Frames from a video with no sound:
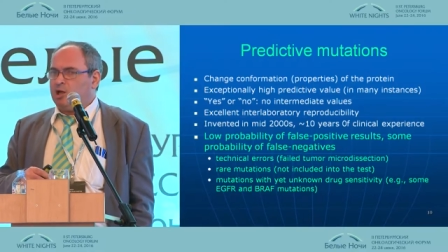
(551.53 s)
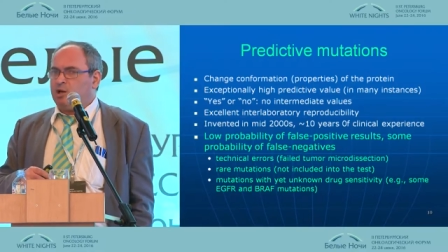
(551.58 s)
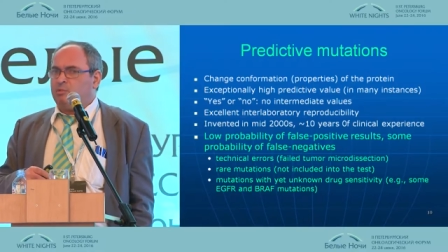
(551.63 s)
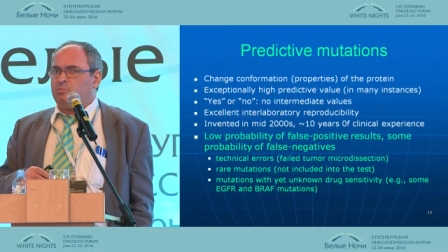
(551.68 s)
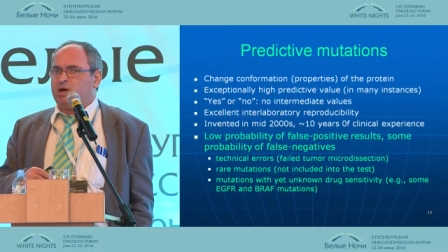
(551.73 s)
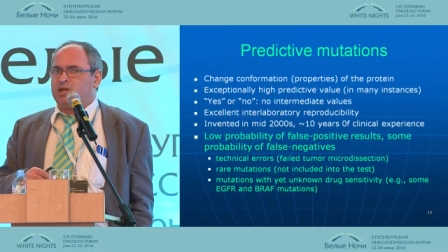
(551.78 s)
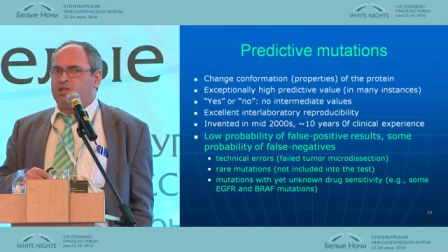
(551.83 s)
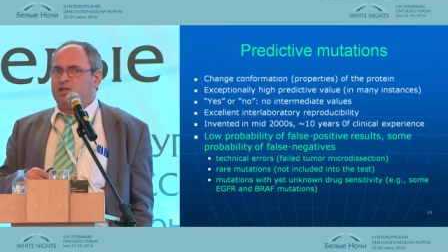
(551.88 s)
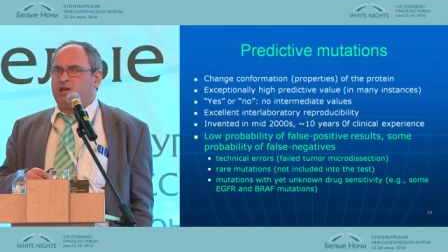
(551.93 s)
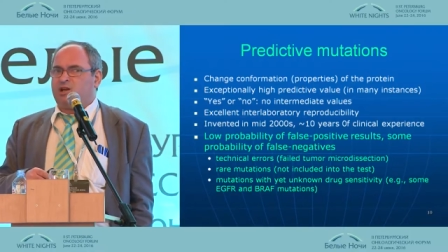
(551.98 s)

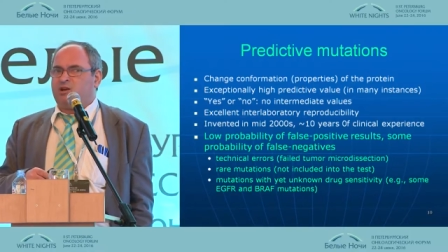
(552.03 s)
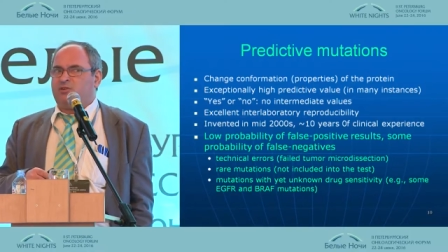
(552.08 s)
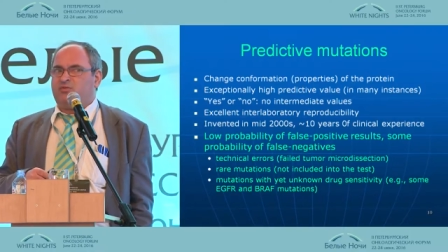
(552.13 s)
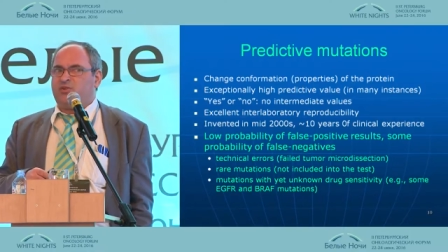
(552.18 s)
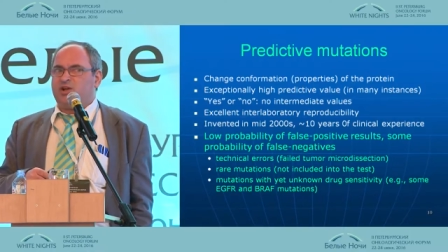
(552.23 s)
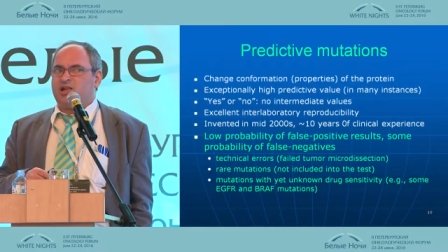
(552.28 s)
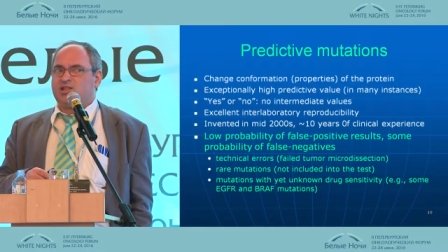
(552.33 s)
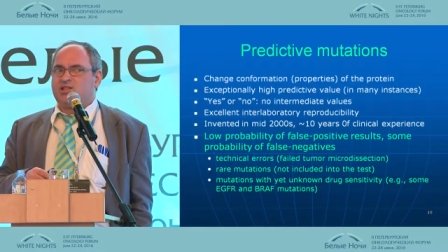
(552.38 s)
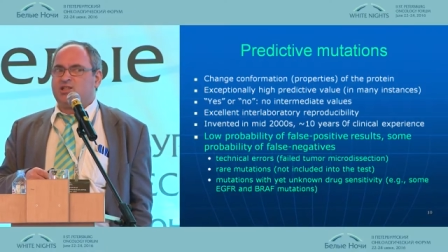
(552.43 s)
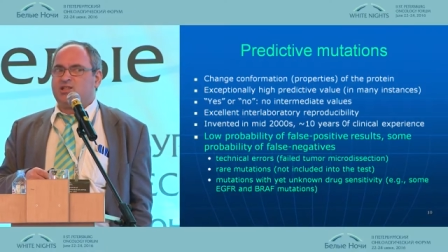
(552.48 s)
But
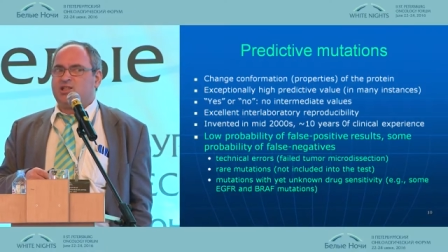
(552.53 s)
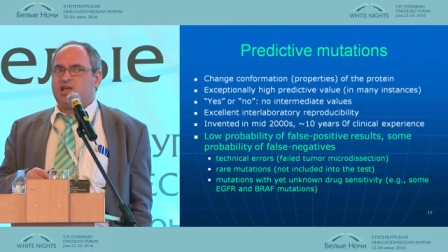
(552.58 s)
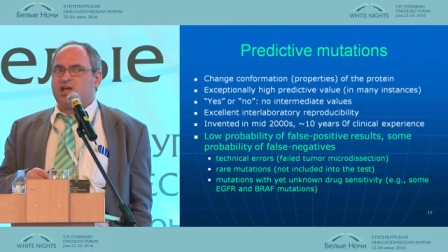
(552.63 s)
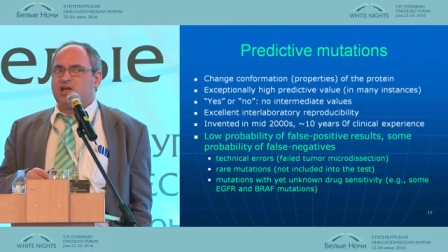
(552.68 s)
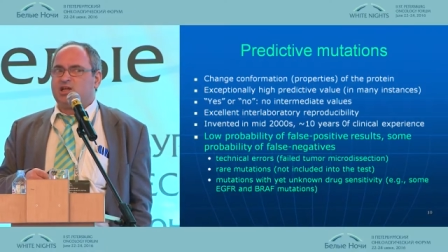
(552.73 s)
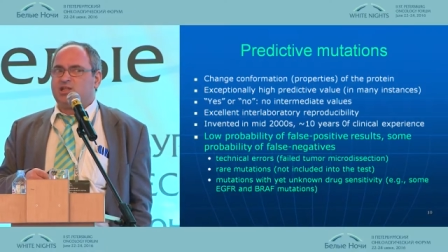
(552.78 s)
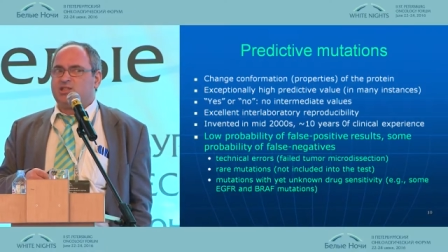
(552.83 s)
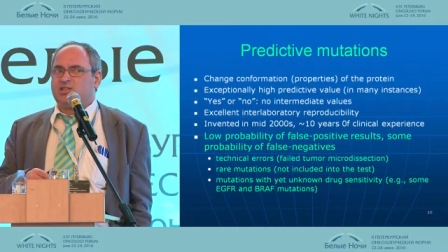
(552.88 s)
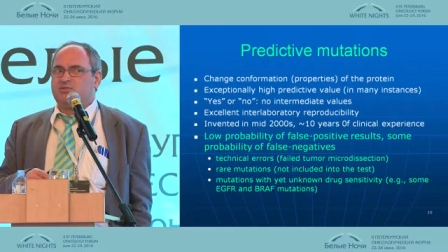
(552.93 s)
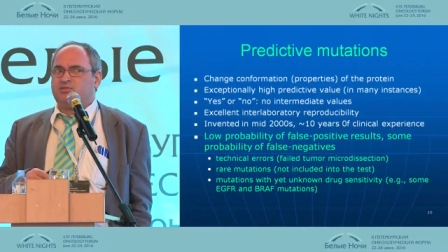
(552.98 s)
false
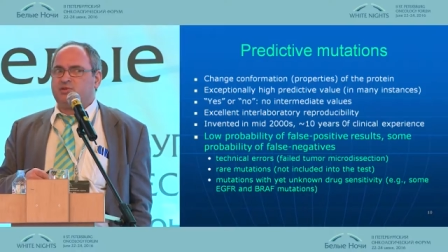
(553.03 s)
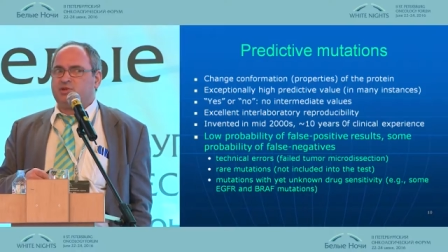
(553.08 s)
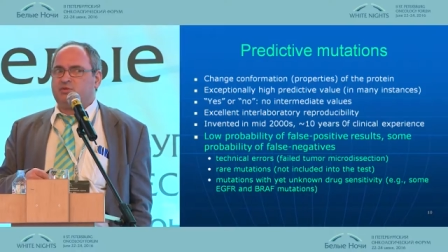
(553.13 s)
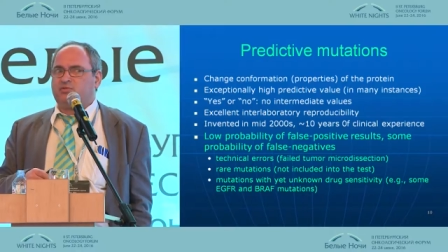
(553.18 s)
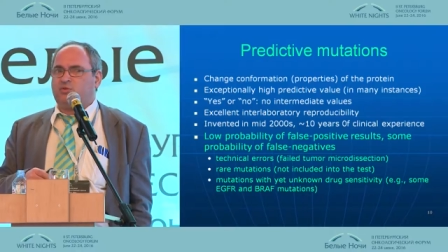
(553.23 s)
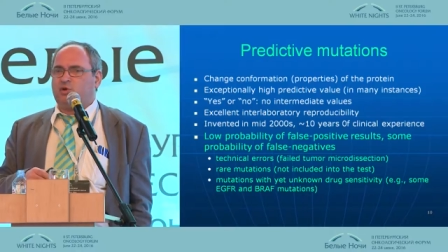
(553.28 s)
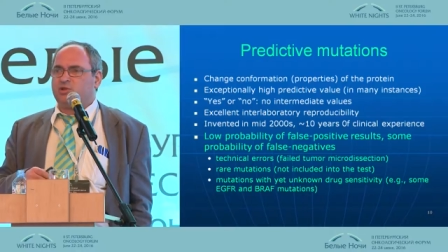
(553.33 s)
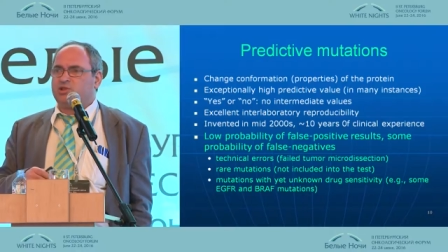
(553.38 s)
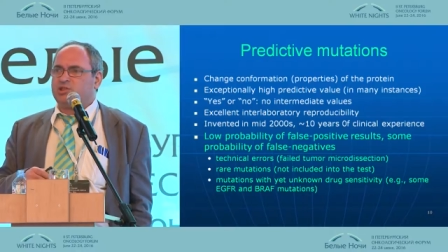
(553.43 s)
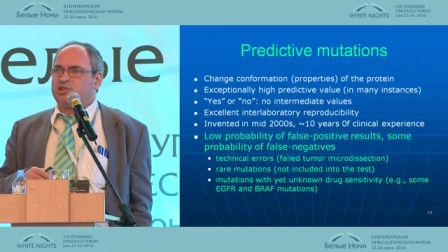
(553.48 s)
negative,
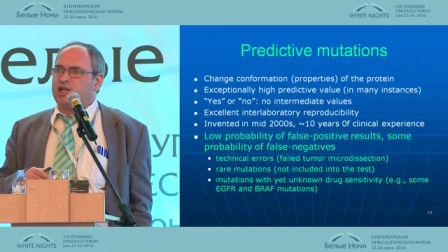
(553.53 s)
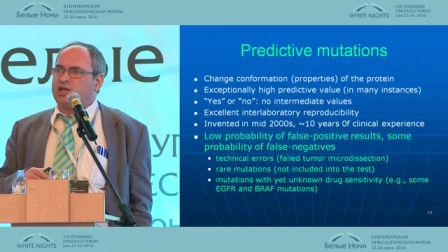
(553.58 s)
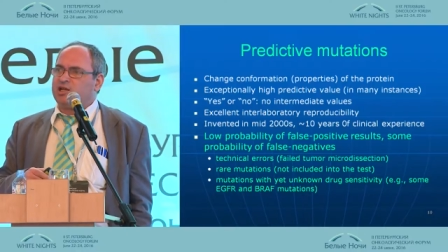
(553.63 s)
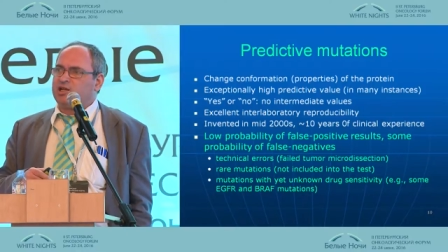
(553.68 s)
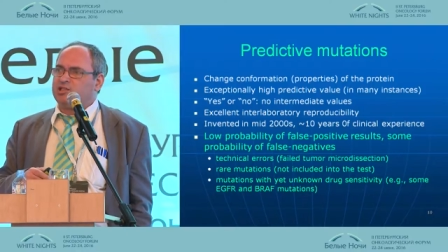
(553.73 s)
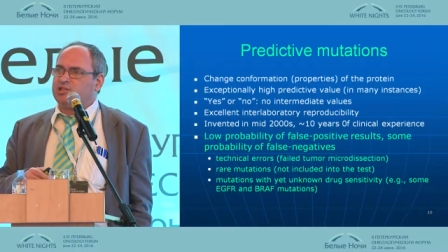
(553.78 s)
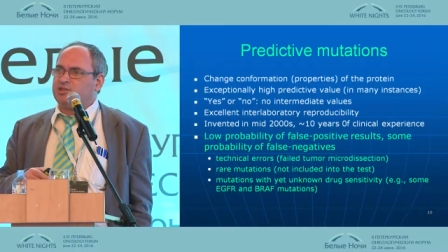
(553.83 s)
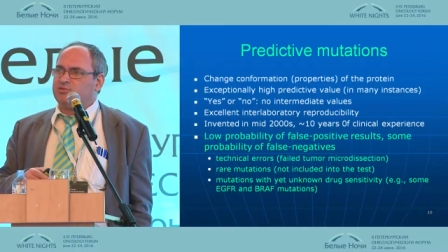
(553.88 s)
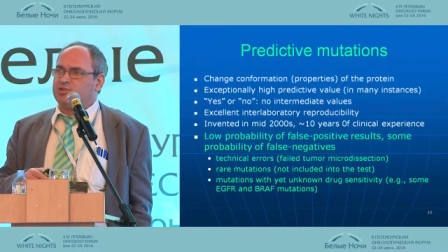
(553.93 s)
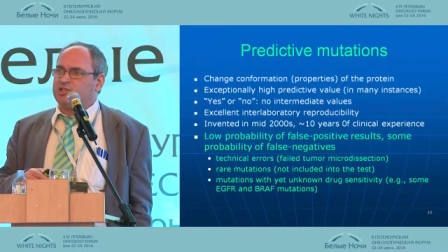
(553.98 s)
false
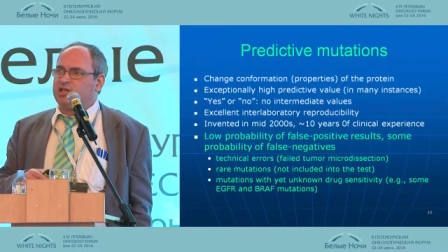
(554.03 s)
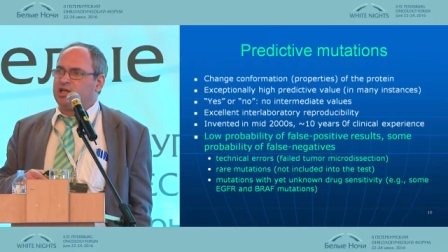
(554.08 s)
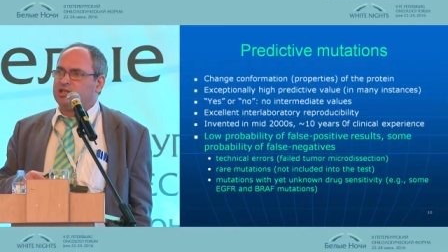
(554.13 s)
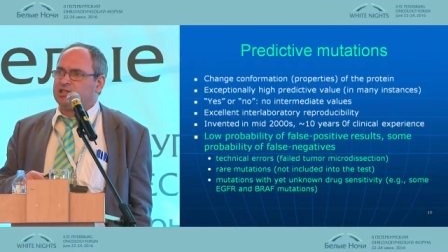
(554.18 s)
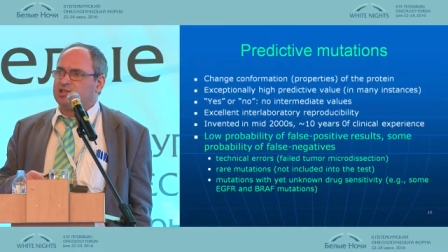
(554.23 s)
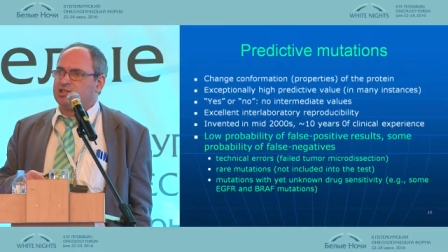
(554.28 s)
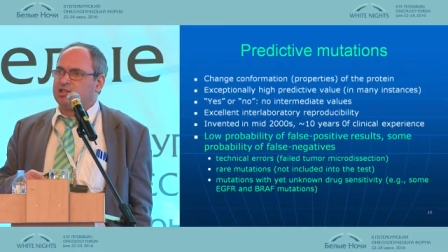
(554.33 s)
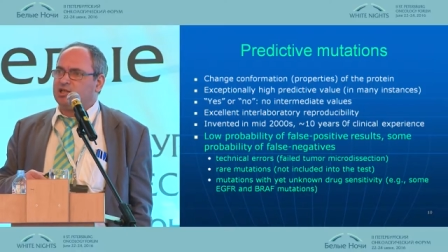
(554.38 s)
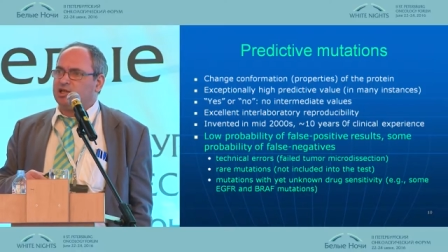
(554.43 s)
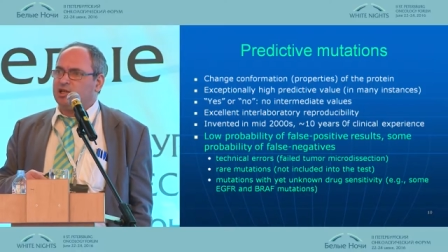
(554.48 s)
negative
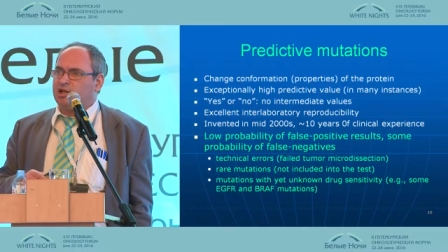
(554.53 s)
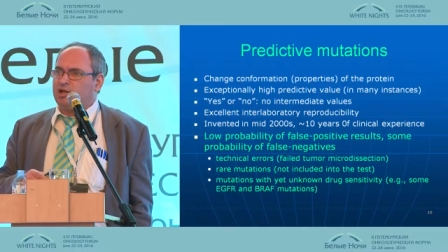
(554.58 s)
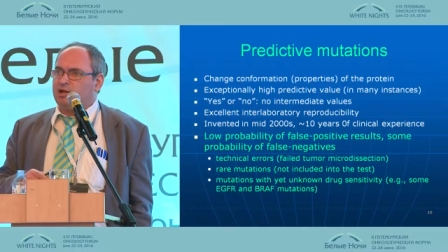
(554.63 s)
tests